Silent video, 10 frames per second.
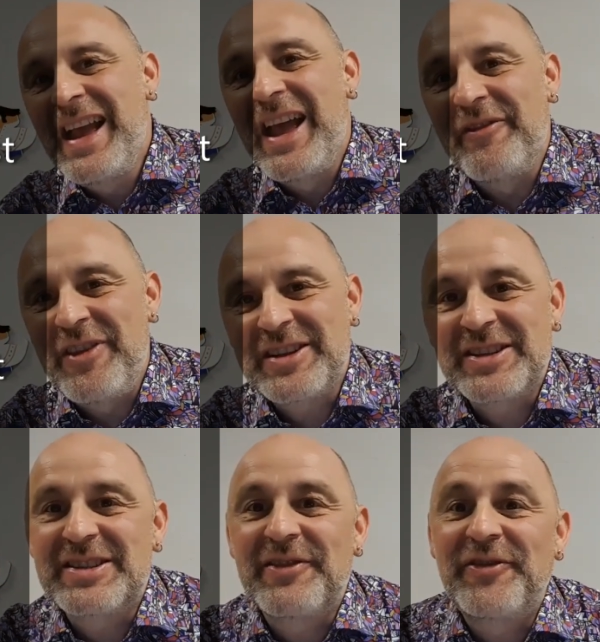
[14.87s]
If this
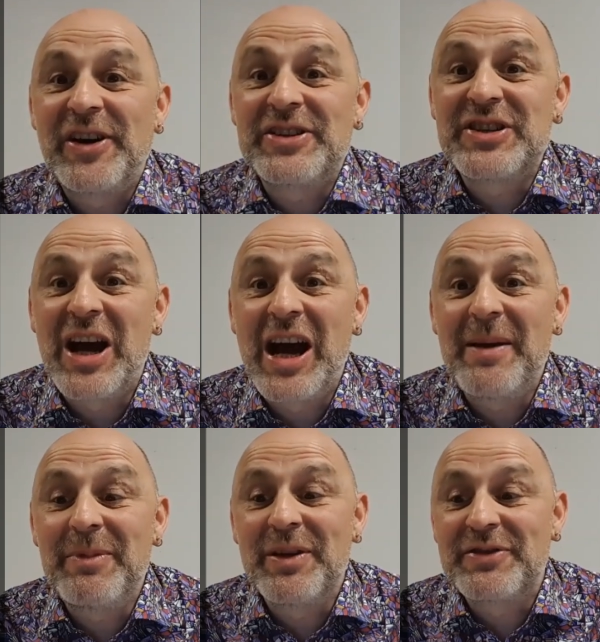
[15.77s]
is the first
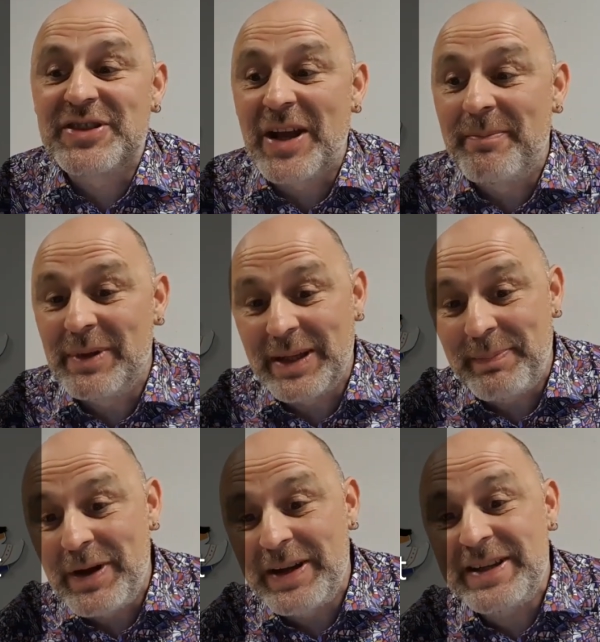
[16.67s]
time you've stumbled
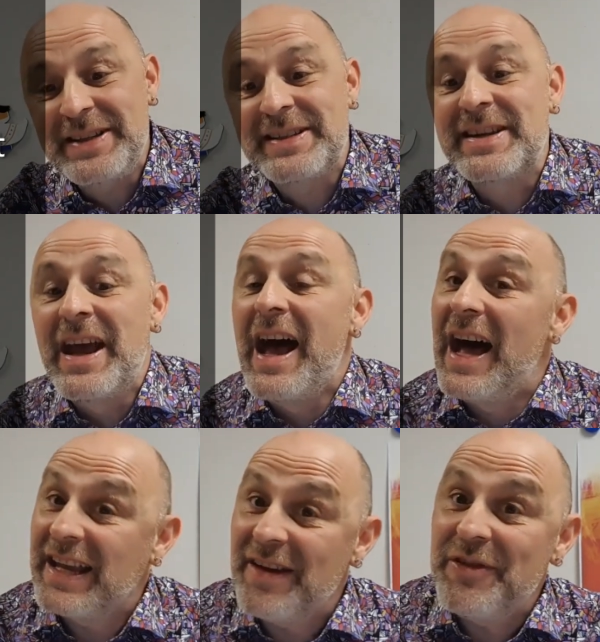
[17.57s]
upon us,
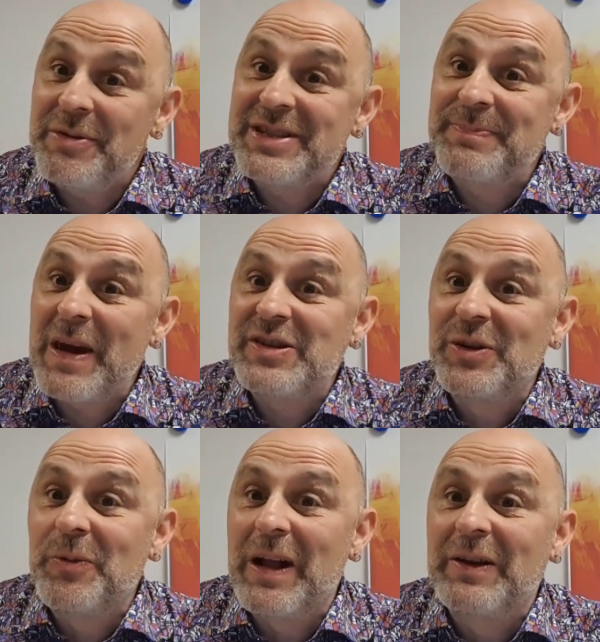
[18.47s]
I give you a
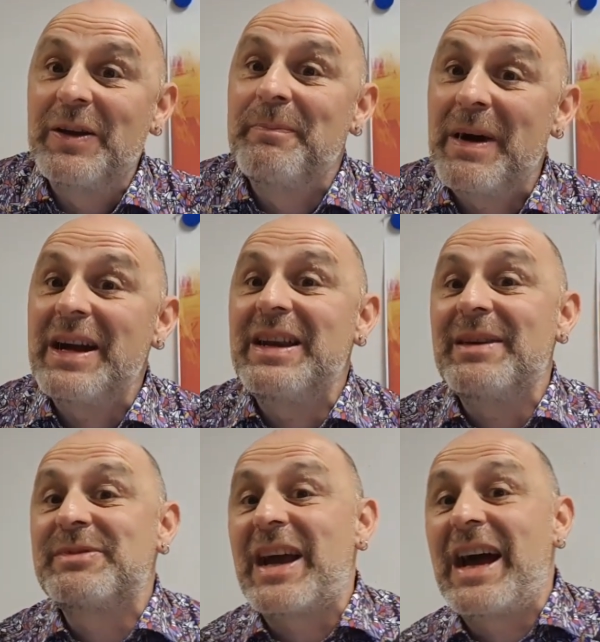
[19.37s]
special welcome. My
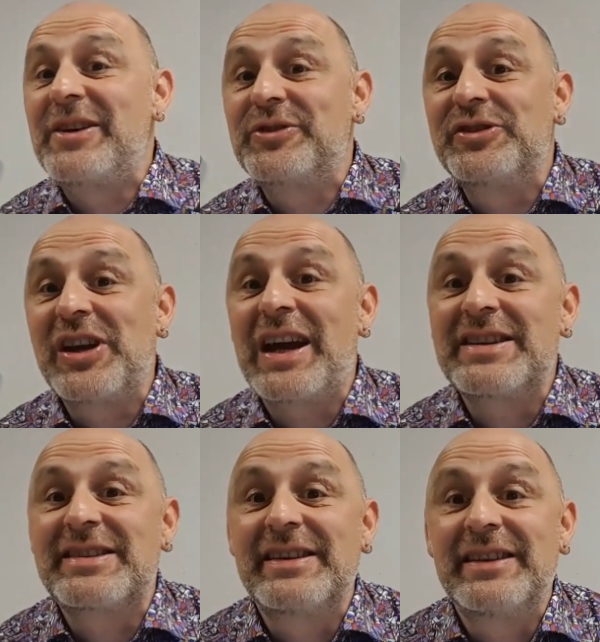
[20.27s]
name's Andrew
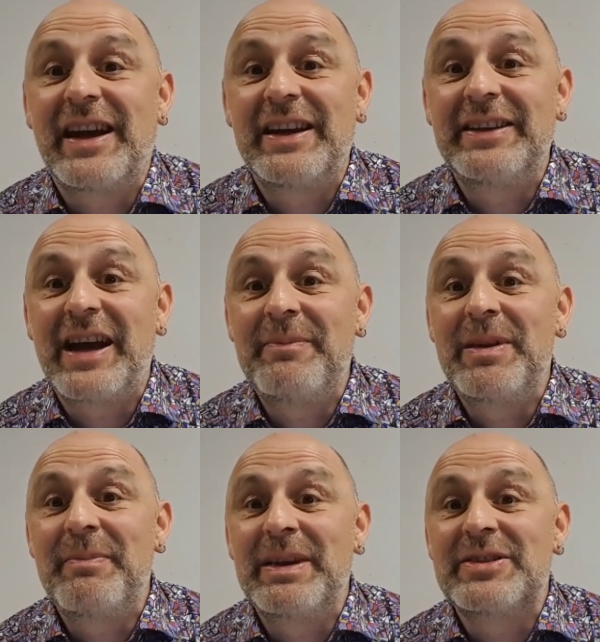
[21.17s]
Jackson and I'm
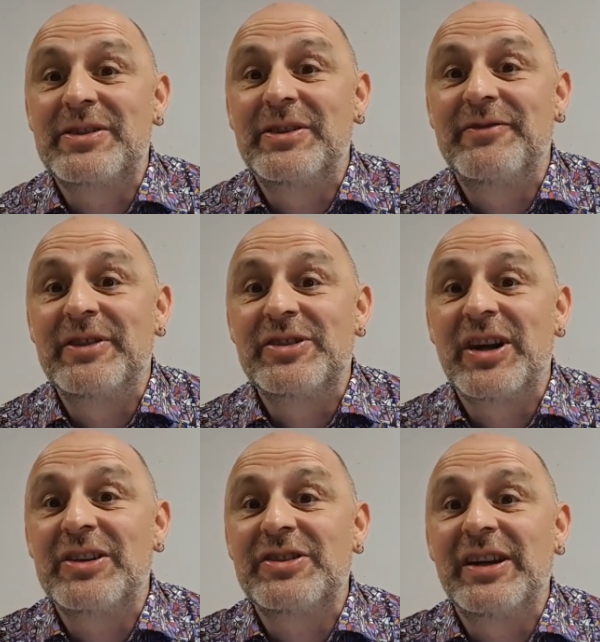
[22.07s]
the minister of the
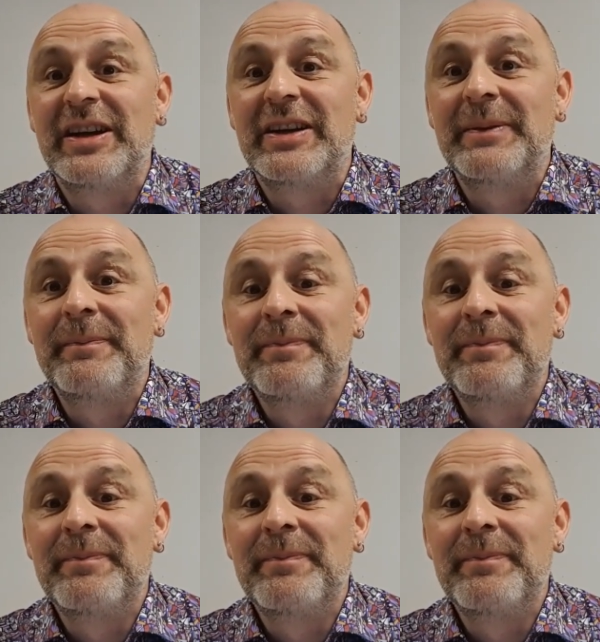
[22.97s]
church here.